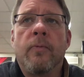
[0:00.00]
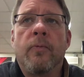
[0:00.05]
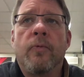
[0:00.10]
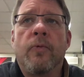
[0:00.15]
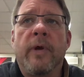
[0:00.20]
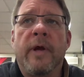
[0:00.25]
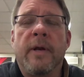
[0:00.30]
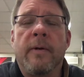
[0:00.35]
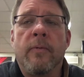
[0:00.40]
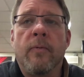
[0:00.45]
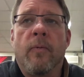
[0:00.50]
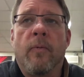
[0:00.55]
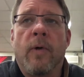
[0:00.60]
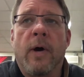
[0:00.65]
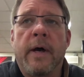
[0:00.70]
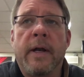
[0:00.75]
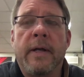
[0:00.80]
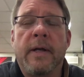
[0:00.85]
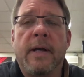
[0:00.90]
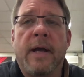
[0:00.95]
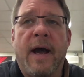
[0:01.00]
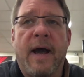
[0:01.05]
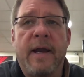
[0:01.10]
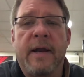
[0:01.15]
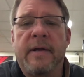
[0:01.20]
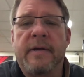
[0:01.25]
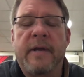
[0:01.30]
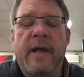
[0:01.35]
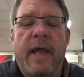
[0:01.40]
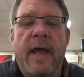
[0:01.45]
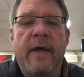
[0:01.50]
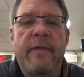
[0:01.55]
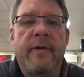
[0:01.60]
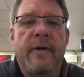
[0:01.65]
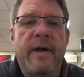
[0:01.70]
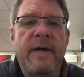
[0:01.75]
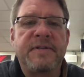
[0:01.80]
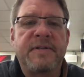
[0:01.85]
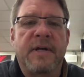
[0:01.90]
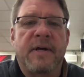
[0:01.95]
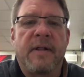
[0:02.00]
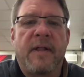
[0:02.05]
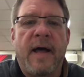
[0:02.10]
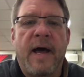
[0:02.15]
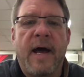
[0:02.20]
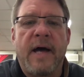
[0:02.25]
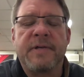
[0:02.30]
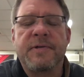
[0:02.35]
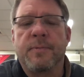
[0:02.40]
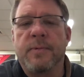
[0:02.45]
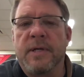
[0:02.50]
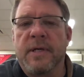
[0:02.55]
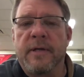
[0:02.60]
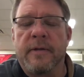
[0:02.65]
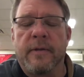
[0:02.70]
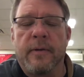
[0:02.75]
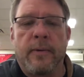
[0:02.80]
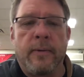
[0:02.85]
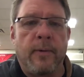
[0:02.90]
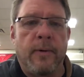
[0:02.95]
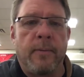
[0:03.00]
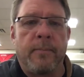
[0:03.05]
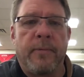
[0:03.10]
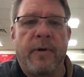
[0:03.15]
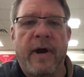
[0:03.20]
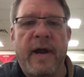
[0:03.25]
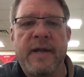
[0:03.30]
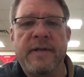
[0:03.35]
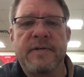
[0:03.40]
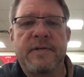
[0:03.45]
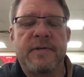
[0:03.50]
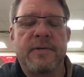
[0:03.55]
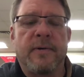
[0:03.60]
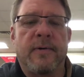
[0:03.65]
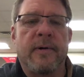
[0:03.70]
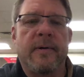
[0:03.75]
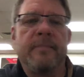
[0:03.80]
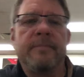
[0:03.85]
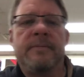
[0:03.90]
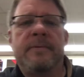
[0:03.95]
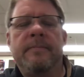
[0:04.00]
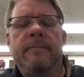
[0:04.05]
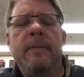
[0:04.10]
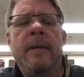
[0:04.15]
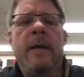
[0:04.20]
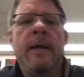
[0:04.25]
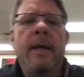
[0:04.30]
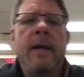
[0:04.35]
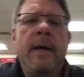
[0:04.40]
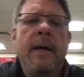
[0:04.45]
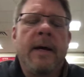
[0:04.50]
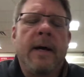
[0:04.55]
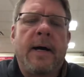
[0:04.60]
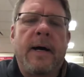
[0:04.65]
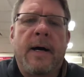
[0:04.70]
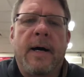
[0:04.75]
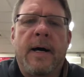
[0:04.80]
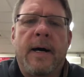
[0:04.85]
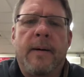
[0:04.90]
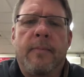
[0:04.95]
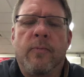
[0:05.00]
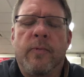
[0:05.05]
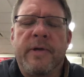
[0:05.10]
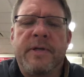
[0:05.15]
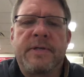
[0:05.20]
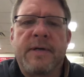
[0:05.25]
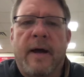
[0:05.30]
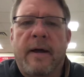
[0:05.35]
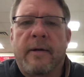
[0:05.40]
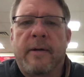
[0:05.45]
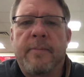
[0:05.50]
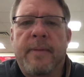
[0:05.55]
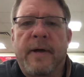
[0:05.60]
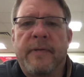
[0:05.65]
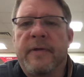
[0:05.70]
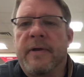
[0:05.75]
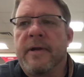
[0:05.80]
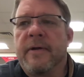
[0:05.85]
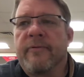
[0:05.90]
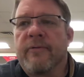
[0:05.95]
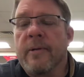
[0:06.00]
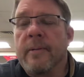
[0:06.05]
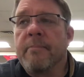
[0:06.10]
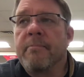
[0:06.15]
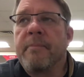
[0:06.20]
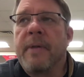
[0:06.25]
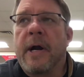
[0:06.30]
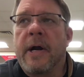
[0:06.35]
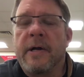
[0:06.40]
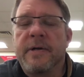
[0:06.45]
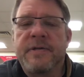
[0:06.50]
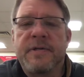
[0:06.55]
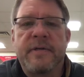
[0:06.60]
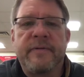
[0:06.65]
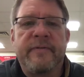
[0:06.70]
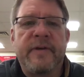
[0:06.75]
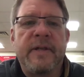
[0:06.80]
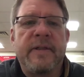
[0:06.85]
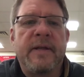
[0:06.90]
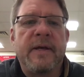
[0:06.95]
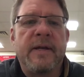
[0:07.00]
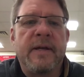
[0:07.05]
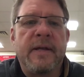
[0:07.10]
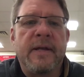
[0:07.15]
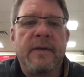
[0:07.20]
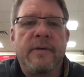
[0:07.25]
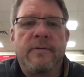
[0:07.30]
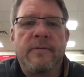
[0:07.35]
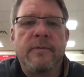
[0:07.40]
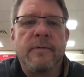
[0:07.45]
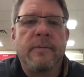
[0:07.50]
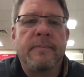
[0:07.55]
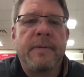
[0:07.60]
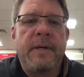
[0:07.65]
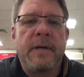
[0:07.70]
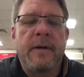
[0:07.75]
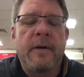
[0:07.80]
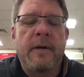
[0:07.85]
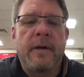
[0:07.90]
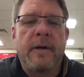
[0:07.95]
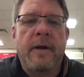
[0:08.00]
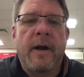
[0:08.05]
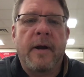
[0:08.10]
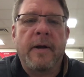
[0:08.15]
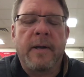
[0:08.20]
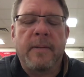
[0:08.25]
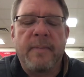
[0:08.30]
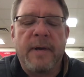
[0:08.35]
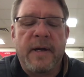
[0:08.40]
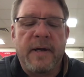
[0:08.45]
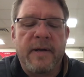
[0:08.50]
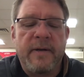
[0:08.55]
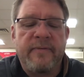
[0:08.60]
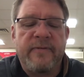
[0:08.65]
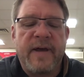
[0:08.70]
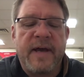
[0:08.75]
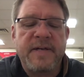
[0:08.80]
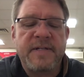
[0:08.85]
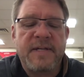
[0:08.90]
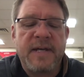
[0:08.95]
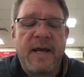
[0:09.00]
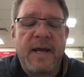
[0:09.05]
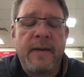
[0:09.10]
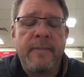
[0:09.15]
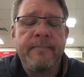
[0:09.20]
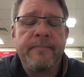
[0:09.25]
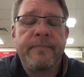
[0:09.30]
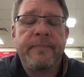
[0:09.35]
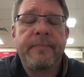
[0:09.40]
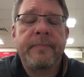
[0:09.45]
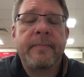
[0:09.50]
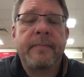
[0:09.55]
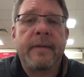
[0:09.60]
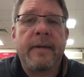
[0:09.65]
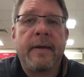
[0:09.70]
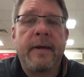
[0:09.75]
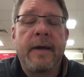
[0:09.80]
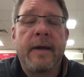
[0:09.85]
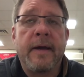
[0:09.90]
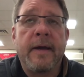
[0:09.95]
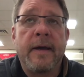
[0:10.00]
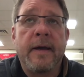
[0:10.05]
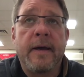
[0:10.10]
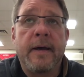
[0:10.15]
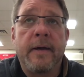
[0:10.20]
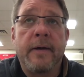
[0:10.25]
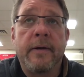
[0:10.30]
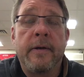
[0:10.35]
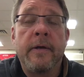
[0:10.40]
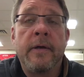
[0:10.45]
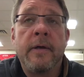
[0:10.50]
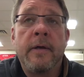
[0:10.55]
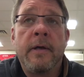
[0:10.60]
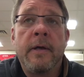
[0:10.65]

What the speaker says: written one kind of together as a class. We did the whole brainstorm. We talked about the different parts of it that need to appear in an argumentative essay. And